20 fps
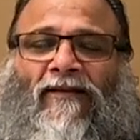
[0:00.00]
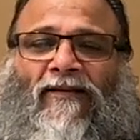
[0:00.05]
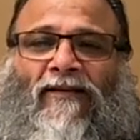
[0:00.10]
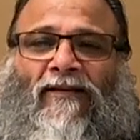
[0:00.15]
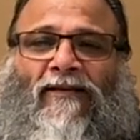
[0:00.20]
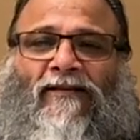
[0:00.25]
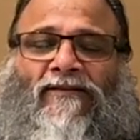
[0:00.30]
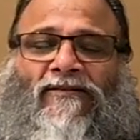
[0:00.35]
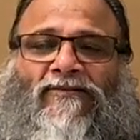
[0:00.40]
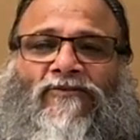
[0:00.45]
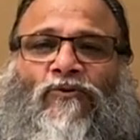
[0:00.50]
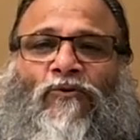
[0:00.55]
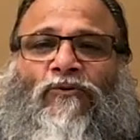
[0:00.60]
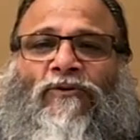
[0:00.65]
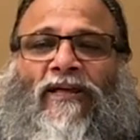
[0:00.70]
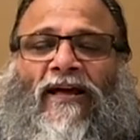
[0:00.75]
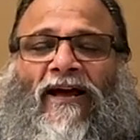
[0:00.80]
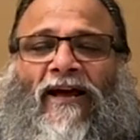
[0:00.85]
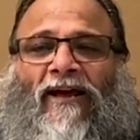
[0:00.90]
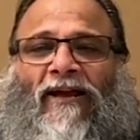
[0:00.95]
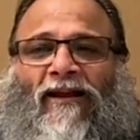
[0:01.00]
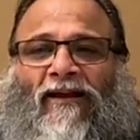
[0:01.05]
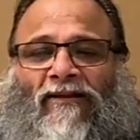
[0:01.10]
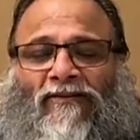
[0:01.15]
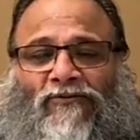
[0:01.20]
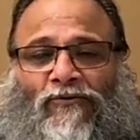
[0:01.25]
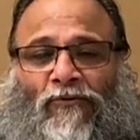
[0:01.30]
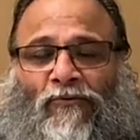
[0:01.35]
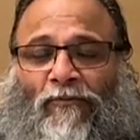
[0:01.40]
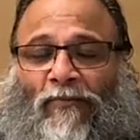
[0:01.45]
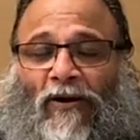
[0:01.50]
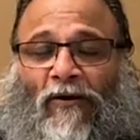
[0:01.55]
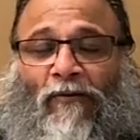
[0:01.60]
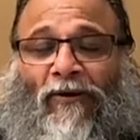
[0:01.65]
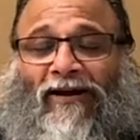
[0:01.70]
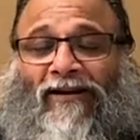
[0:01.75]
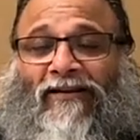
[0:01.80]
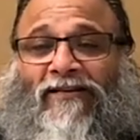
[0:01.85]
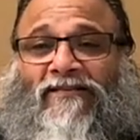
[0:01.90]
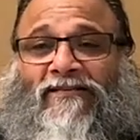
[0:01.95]
it's so that so
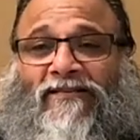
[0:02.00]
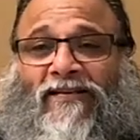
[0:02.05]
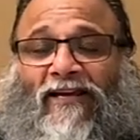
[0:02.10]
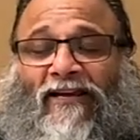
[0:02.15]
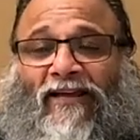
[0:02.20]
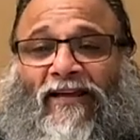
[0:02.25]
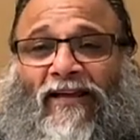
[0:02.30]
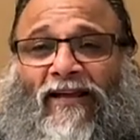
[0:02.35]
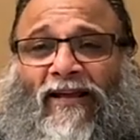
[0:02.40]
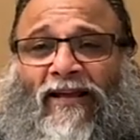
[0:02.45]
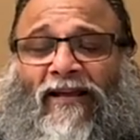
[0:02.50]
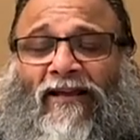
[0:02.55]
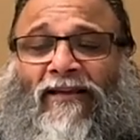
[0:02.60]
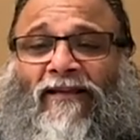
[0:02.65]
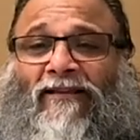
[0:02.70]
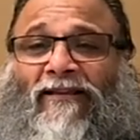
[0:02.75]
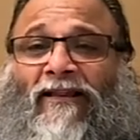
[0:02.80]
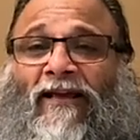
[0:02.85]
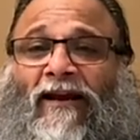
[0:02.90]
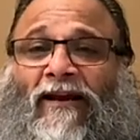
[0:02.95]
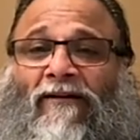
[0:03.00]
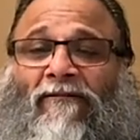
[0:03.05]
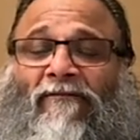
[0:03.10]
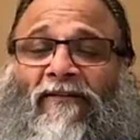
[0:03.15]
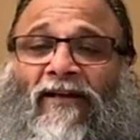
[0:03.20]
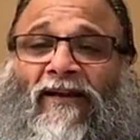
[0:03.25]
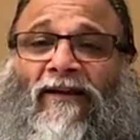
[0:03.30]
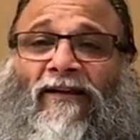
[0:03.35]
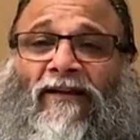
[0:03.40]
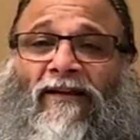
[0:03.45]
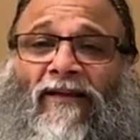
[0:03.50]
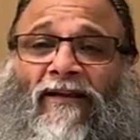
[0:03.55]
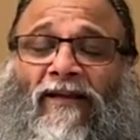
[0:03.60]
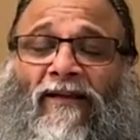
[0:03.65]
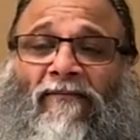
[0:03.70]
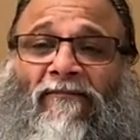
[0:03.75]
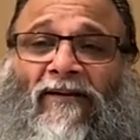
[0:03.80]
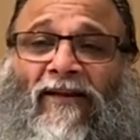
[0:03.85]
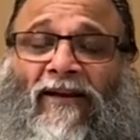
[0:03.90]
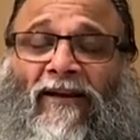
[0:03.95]
bhagwan is telling that when,
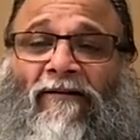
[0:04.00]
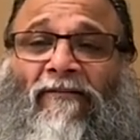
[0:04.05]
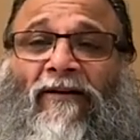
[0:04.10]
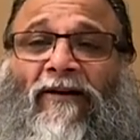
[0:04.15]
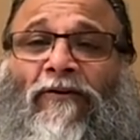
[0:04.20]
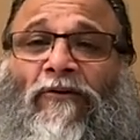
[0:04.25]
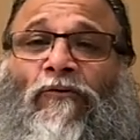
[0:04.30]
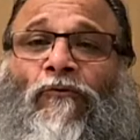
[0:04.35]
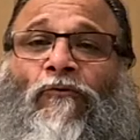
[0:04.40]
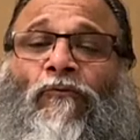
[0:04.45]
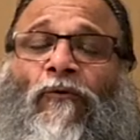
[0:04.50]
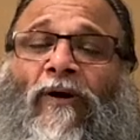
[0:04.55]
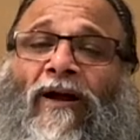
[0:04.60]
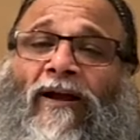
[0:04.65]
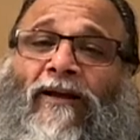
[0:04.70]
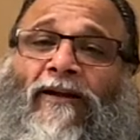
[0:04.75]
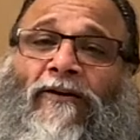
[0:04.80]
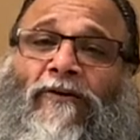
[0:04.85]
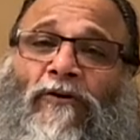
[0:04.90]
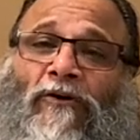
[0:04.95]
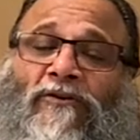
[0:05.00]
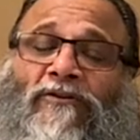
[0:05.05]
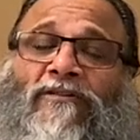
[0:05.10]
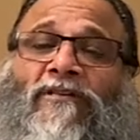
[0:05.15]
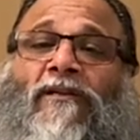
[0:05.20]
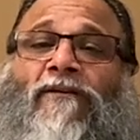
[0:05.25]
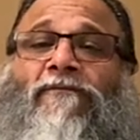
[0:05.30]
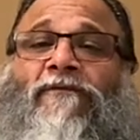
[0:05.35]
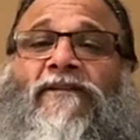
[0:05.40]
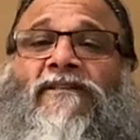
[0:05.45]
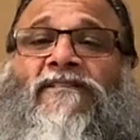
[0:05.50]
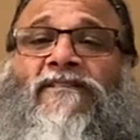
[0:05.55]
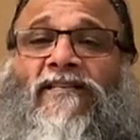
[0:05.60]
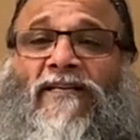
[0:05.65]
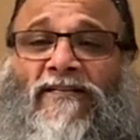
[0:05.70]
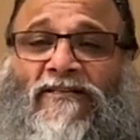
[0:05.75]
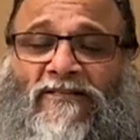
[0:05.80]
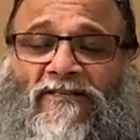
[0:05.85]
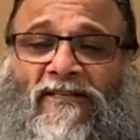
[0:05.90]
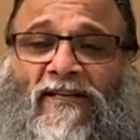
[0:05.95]
whenever you find yourself in
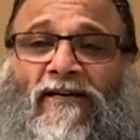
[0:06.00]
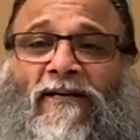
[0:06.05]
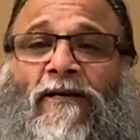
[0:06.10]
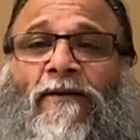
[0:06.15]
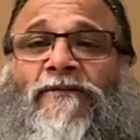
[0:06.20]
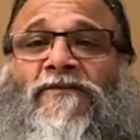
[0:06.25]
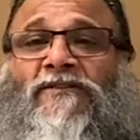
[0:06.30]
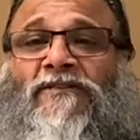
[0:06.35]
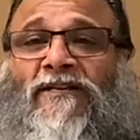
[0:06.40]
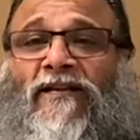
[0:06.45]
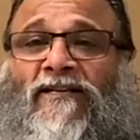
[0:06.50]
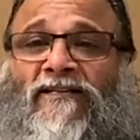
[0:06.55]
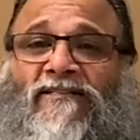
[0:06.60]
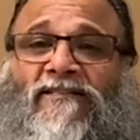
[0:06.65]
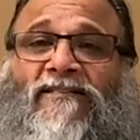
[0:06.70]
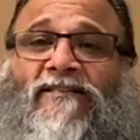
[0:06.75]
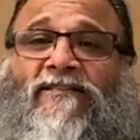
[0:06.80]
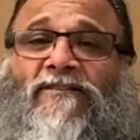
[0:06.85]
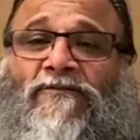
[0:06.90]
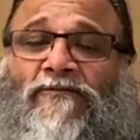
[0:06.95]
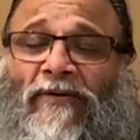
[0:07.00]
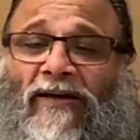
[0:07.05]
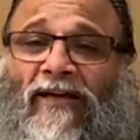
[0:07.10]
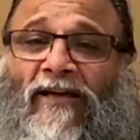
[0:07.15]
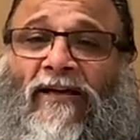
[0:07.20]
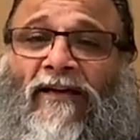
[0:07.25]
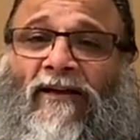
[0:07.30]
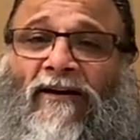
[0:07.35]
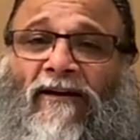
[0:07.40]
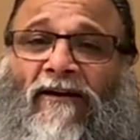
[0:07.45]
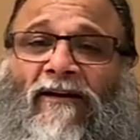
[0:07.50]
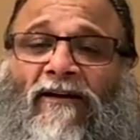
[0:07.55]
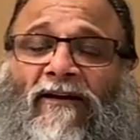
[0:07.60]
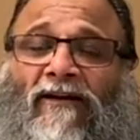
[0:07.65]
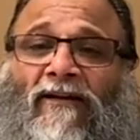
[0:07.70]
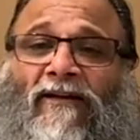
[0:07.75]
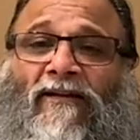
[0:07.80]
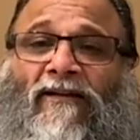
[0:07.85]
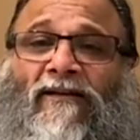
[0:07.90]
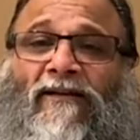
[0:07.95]
such circumstances where
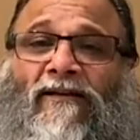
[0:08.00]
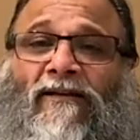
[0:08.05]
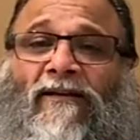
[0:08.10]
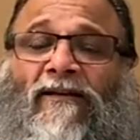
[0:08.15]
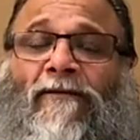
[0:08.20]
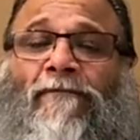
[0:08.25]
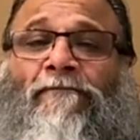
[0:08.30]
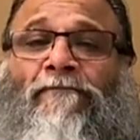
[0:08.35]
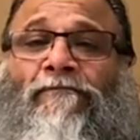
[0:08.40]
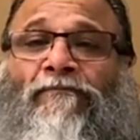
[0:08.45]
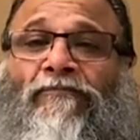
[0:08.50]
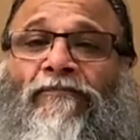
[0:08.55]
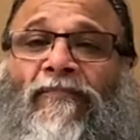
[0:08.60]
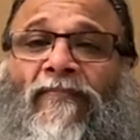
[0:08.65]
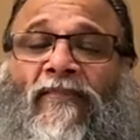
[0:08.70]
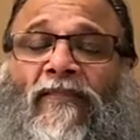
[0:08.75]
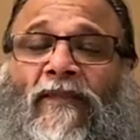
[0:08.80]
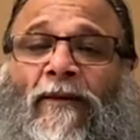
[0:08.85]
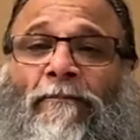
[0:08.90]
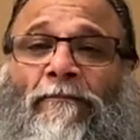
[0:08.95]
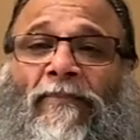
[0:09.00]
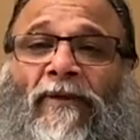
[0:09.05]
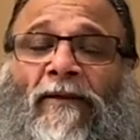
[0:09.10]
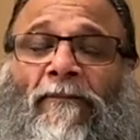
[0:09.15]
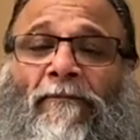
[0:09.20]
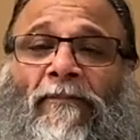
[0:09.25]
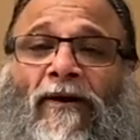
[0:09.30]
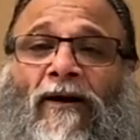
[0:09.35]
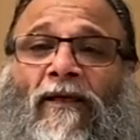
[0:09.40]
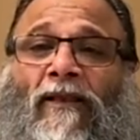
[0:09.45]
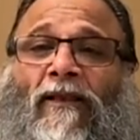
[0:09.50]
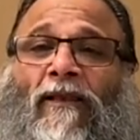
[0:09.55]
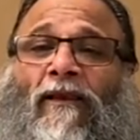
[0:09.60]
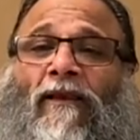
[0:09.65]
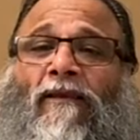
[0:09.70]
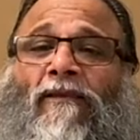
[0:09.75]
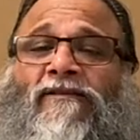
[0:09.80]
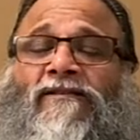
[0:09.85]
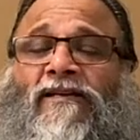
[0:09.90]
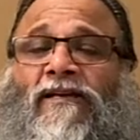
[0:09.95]
the
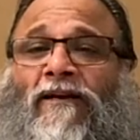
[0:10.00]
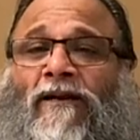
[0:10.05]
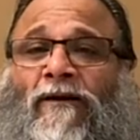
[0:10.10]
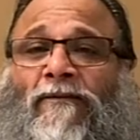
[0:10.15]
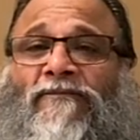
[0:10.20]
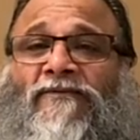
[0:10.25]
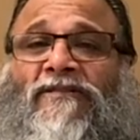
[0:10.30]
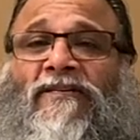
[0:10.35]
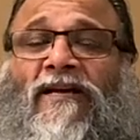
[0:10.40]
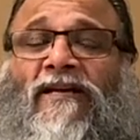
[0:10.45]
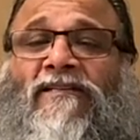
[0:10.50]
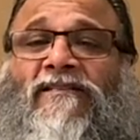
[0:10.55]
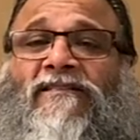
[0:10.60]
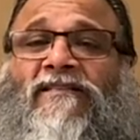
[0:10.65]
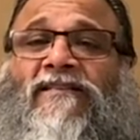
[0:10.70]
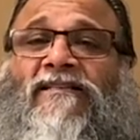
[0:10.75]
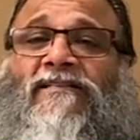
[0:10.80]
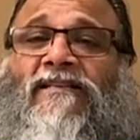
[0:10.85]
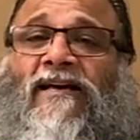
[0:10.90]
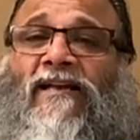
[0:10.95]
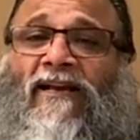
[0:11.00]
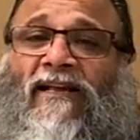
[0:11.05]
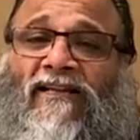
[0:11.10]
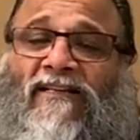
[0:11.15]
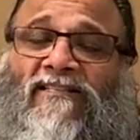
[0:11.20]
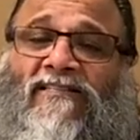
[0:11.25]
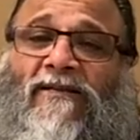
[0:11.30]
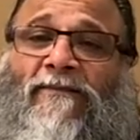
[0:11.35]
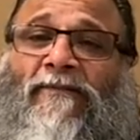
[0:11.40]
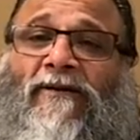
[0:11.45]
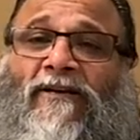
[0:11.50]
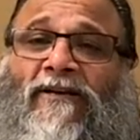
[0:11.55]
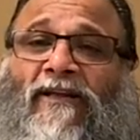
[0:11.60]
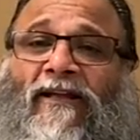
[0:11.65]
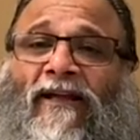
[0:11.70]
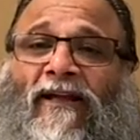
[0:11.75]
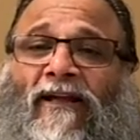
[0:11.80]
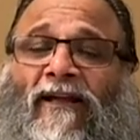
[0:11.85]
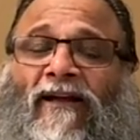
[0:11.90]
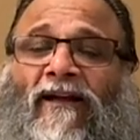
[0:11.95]
people circumstances are
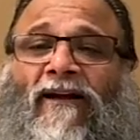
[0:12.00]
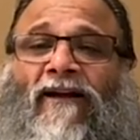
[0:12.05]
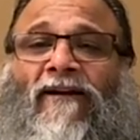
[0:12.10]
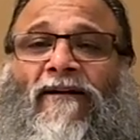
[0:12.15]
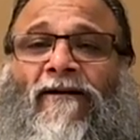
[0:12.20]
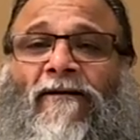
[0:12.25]
exhibiting